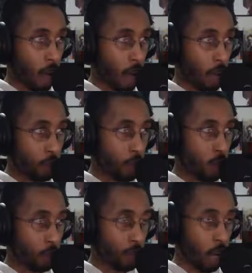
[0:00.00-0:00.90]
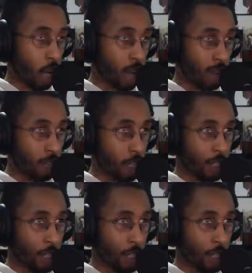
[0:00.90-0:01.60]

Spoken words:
as long as High Dive stays